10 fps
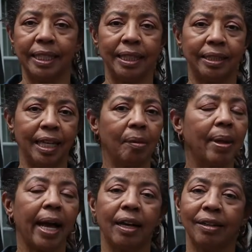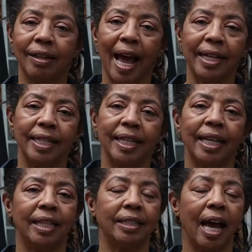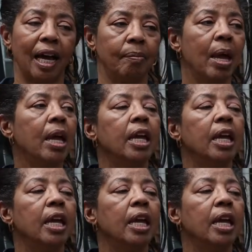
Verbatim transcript: It just seemed like a good idea at the time.